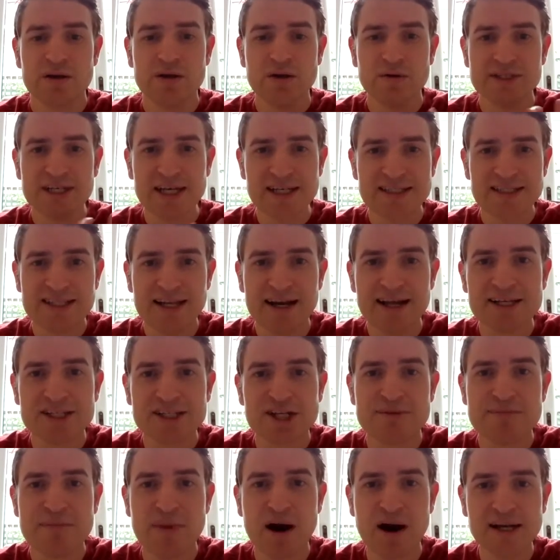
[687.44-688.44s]
Your
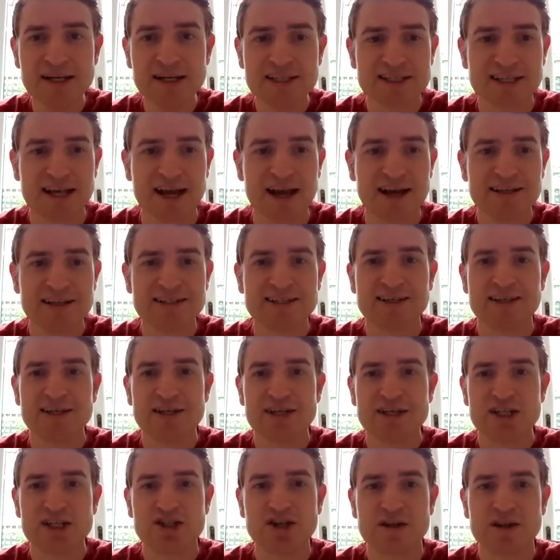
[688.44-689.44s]
destination mindset
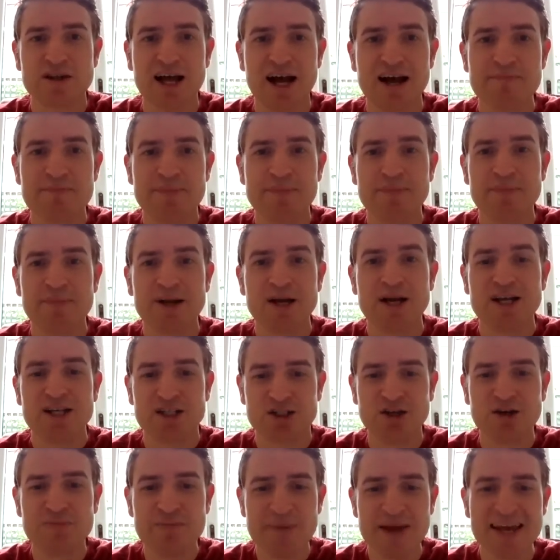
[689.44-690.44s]

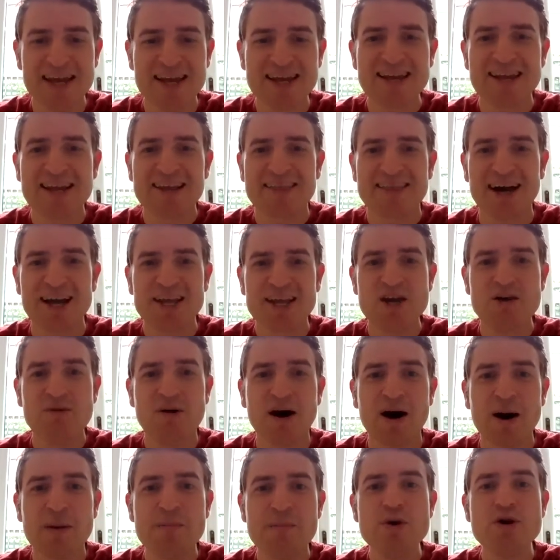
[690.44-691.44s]
should be that you
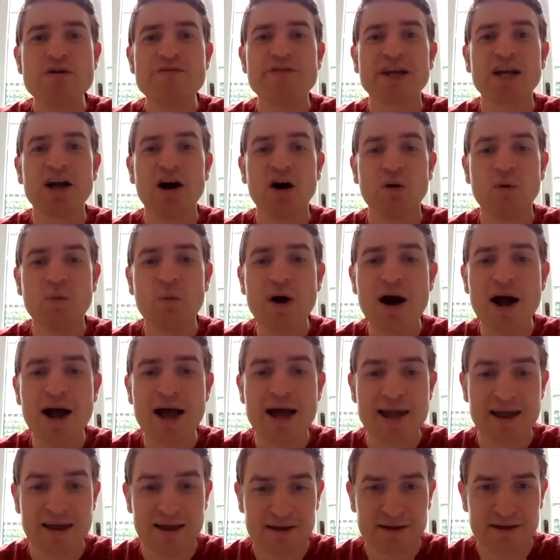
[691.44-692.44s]
are moving
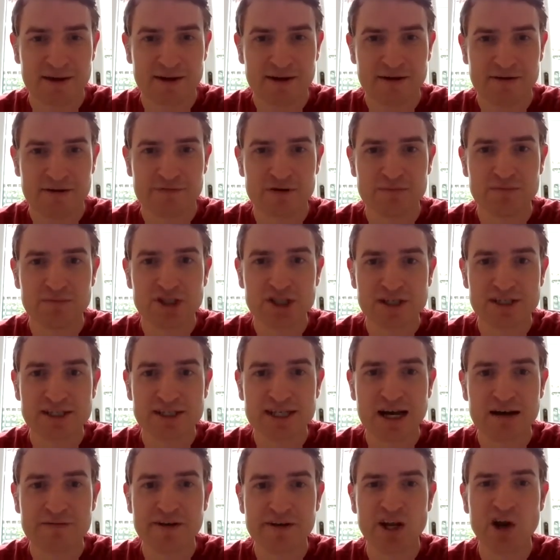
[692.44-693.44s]
away from
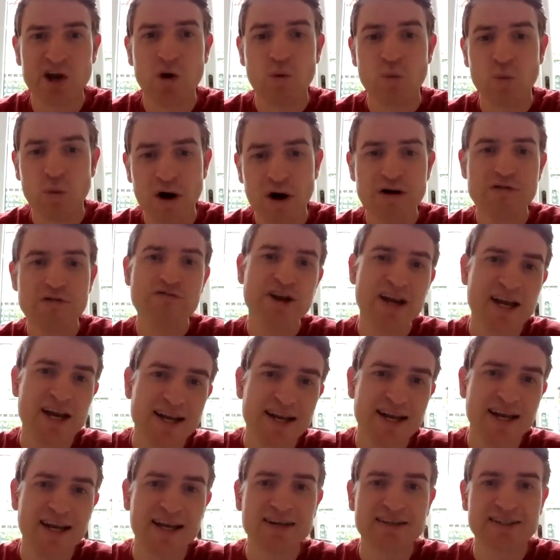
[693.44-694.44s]
just having one
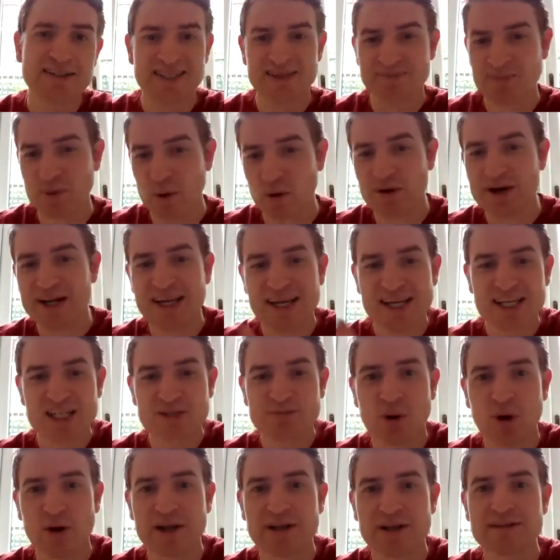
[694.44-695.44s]
reading to support
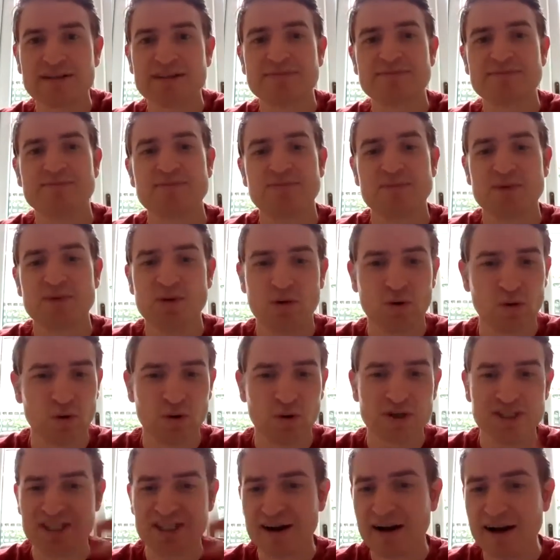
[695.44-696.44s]
each point
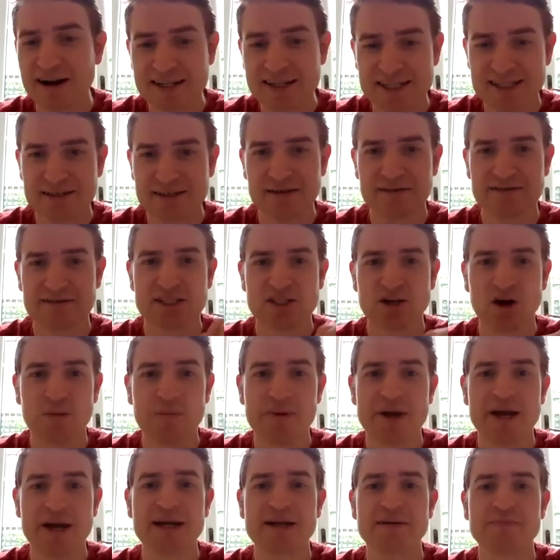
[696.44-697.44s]
or slice of the
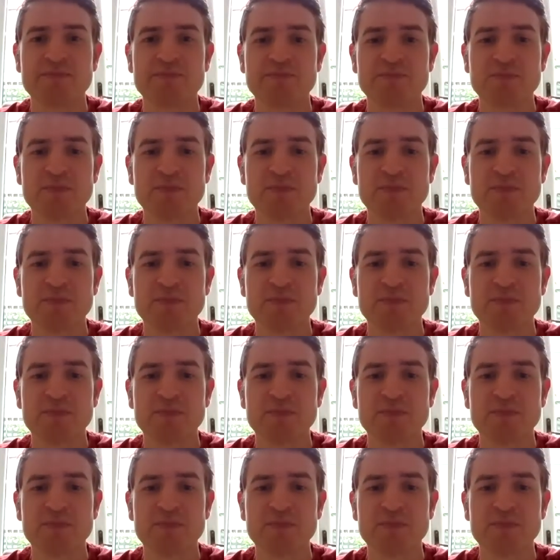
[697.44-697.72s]
topic,